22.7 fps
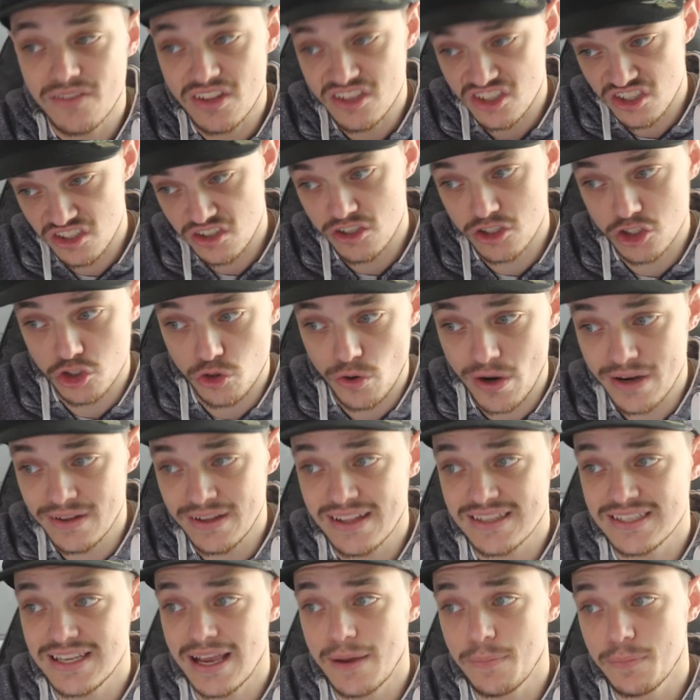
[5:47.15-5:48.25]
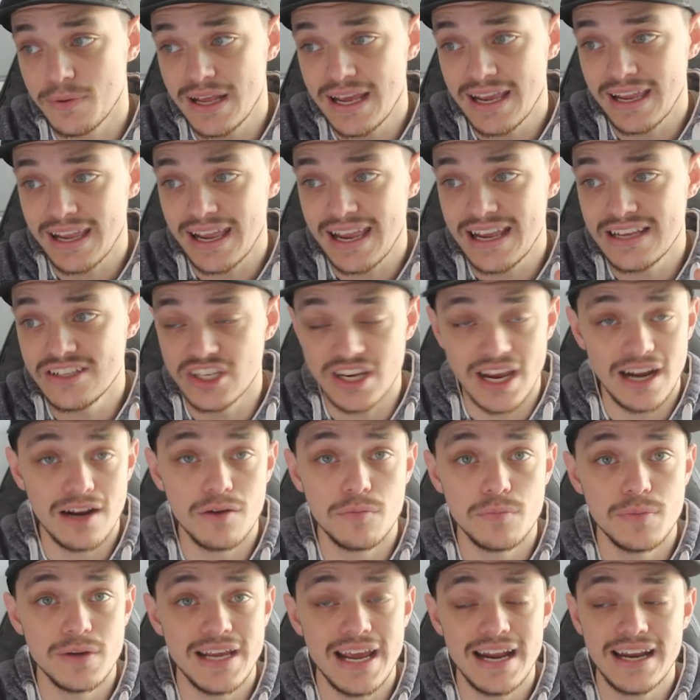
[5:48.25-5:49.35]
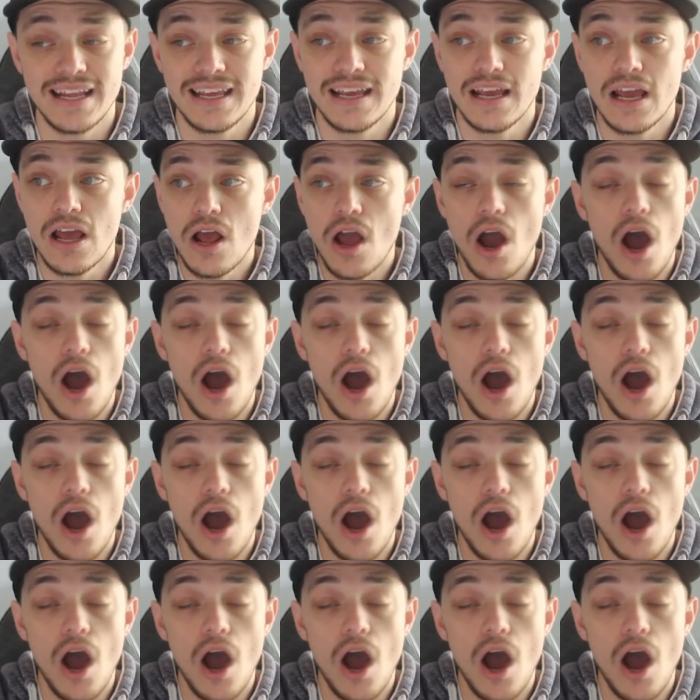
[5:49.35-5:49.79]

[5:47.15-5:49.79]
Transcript: this is the trend that's happening, is you're going to be getting